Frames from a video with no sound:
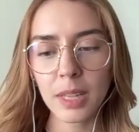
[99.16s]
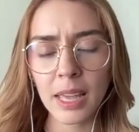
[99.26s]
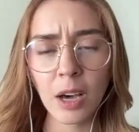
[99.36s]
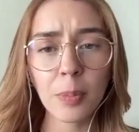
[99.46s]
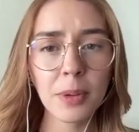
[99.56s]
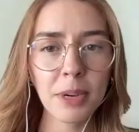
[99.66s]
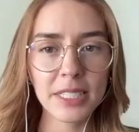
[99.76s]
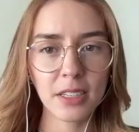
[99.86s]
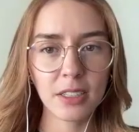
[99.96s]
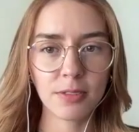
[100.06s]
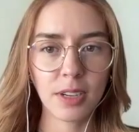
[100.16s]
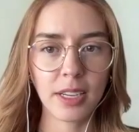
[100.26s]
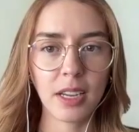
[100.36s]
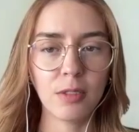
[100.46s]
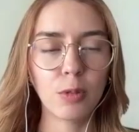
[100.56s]
help them identify
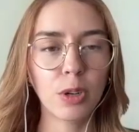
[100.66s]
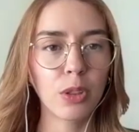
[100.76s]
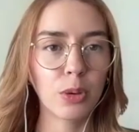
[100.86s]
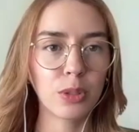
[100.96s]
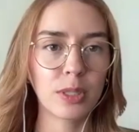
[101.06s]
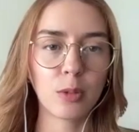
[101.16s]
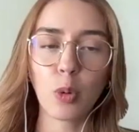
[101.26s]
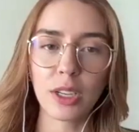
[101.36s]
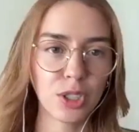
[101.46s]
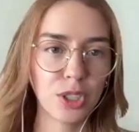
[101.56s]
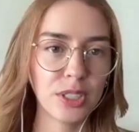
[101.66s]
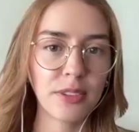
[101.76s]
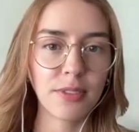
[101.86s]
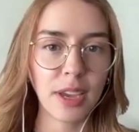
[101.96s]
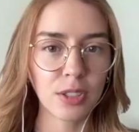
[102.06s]
kind of what are those questions and
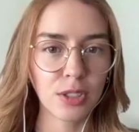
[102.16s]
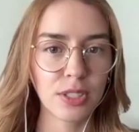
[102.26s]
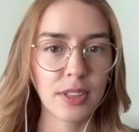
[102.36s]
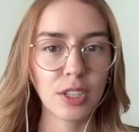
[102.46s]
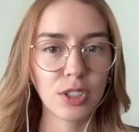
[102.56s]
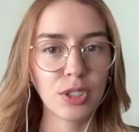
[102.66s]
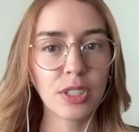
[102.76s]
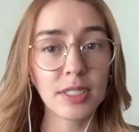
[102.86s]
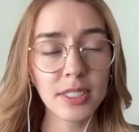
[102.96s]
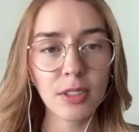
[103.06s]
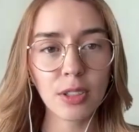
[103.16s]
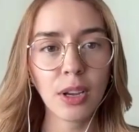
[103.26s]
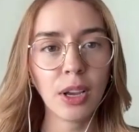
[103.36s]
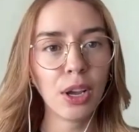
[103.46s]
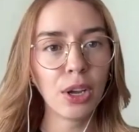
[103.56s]
factors that they should consider
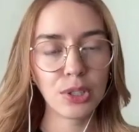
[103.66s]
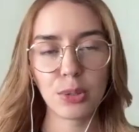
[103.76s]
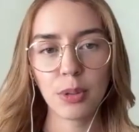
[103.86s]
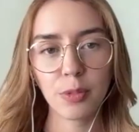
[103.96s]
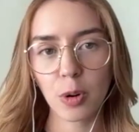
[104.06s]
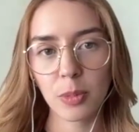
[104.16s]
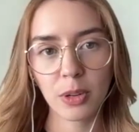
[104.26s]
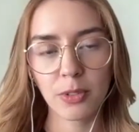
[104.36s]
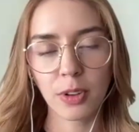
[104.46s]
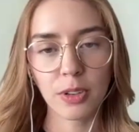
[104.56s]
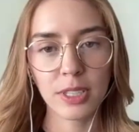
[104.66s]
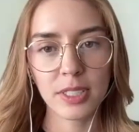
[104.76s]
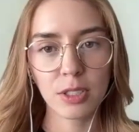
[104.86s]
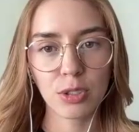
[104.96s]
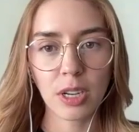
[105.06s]
to inform their fundraising
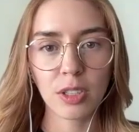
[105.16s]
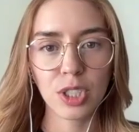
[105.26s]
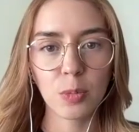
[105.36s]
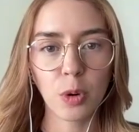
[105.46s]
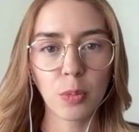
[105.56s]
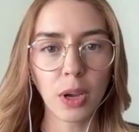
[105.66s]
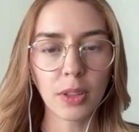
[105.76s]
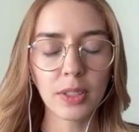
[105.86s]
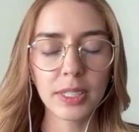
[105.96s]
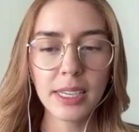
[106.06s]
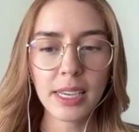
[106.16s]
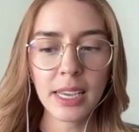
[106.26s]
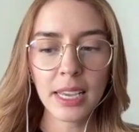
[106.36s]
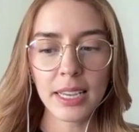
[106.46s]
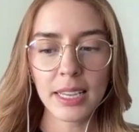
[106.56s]
strategy more broadly.
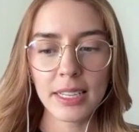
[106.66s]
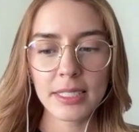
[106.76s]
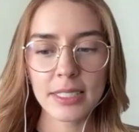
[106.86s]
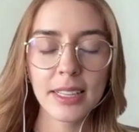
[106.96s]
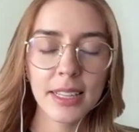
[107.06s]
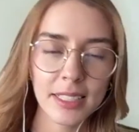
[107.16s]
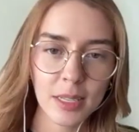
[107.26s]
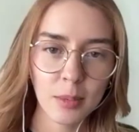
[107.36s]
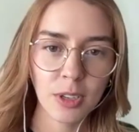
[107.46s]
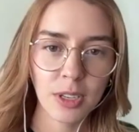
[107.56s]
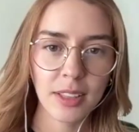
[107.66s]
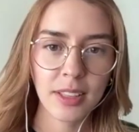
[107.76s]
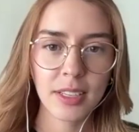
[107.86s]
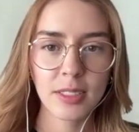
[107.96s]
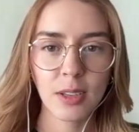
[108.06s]
And in that same vein, I
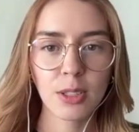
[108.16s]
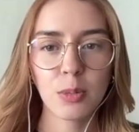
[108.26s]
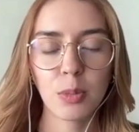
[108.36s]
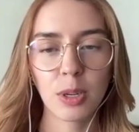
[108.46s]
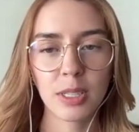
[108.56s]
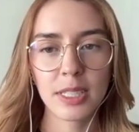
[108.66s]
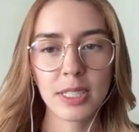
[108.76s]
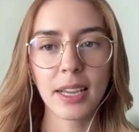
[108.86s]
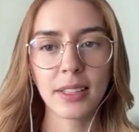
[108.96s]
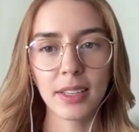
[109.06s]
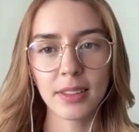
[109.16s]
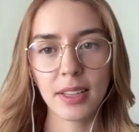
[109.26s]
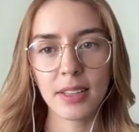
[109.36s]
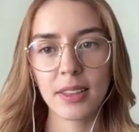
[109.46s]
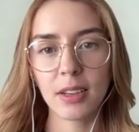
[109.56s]
think it's also important to highlight
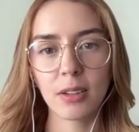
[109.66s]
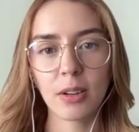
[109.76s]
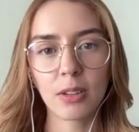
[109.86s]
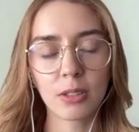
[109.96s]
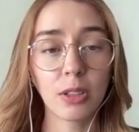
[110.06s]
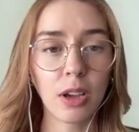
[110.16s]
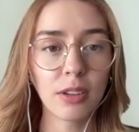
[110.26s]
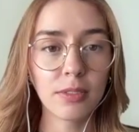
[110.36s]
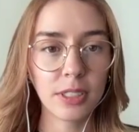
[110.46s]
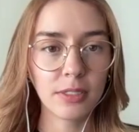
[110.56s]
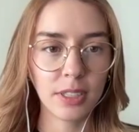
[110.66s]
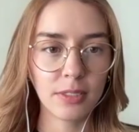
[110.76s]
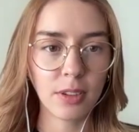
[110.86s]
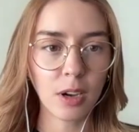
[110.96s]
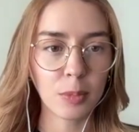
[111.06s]
that there are a lot of innovative
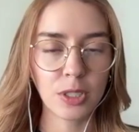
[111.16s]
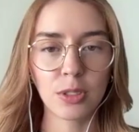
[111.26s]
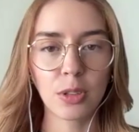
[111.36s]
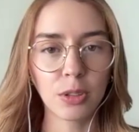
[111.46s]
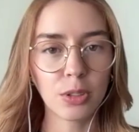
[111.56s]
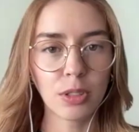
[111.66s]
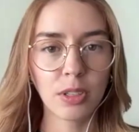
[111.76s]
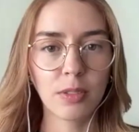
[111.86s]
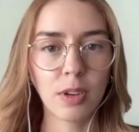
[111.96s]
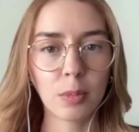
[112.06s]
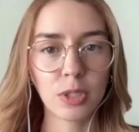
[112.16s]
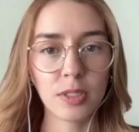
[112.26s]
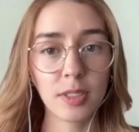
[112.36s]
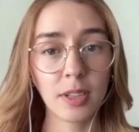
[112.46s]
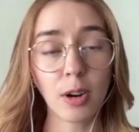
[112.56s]
options or alternative options
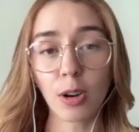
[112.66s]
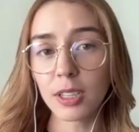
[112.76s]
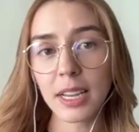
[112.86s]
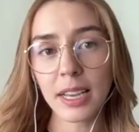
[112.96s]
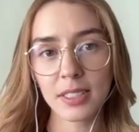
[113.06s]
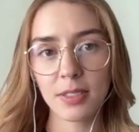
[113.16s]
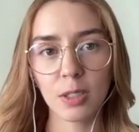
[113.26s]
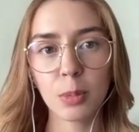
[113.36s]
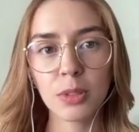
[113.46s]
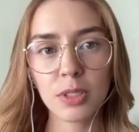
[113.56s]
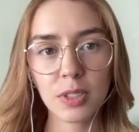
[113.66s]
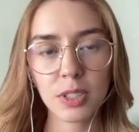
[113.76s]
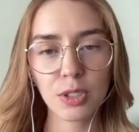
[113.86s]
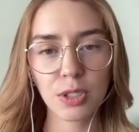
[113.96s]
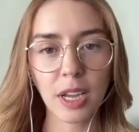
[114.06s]
that aren't as available as
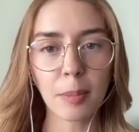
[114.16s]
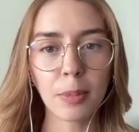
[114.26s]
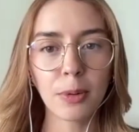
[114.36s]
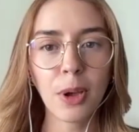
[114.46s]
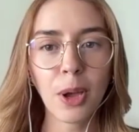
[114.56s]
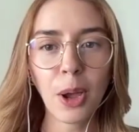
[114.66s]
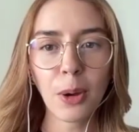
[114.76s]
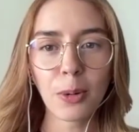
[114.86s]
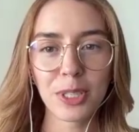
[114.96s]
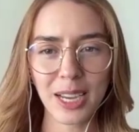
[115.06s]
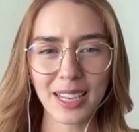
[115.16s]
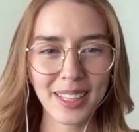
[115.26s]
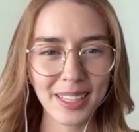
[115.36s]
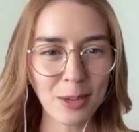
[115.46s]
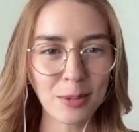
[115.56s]
venture capital, which I
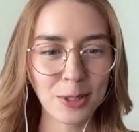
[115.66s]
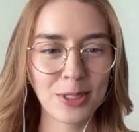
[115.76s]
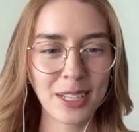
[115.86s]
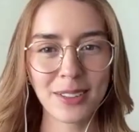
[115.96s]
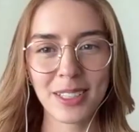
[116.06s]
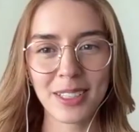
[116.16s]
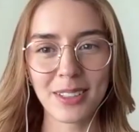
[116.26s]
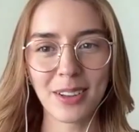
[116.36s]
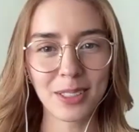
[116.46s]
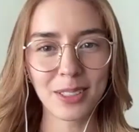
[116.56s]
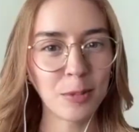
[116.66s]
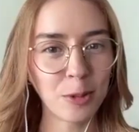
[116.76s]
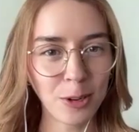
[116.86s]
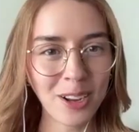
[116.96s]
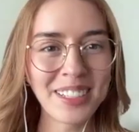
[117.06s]
think almost sounds like an
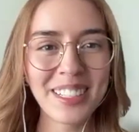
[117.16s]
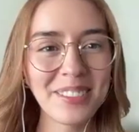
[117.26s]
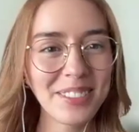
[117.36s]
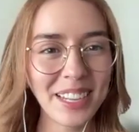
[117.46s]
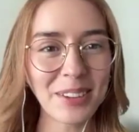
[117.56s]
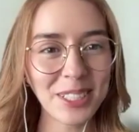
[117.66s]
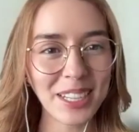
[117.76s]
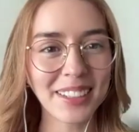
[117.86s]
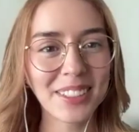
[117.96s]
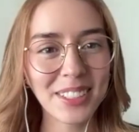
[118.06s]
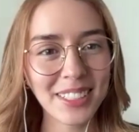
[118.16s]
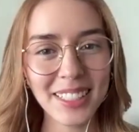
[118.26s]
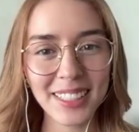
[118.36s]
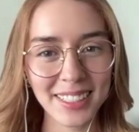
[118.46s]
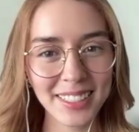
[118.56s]
oxymoron given how challenging
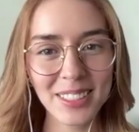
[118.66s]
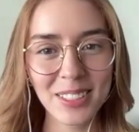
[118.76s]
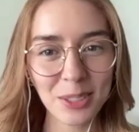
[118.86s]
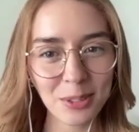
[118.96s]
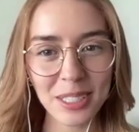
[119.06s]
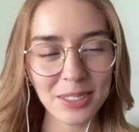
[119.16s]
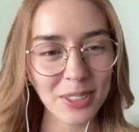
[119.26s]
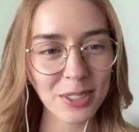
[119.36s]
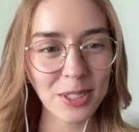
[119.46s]
it is to raise venture